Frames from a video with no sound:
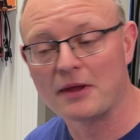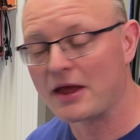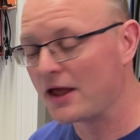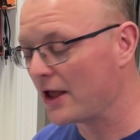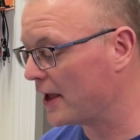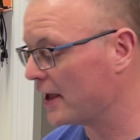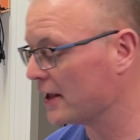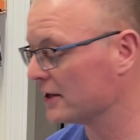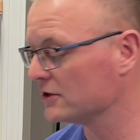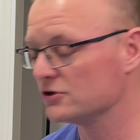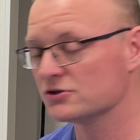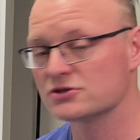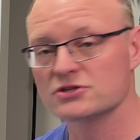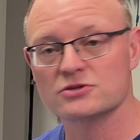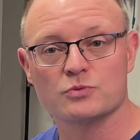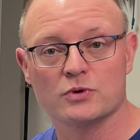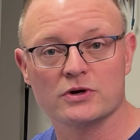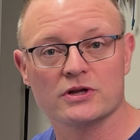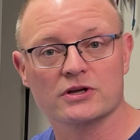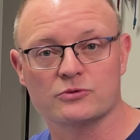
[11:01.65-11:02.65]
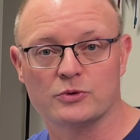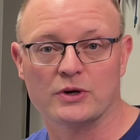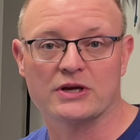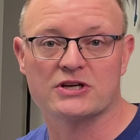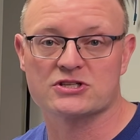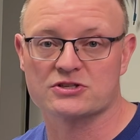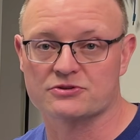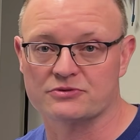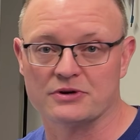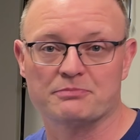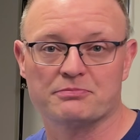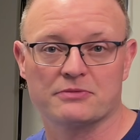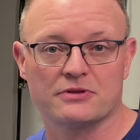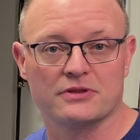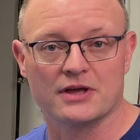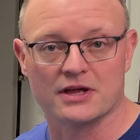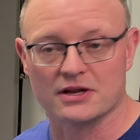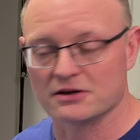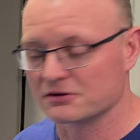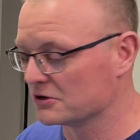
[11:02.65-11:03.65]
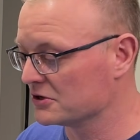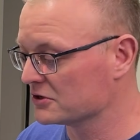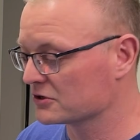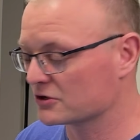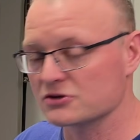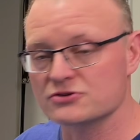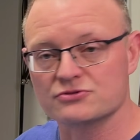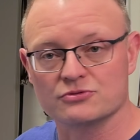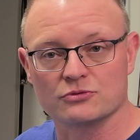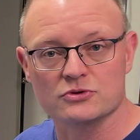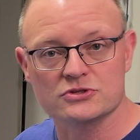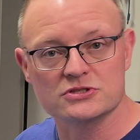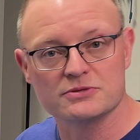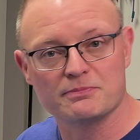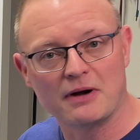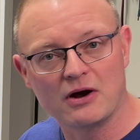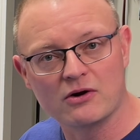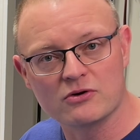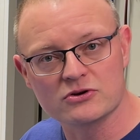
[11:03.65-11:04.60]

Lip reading: and you just want a quick script that controls the power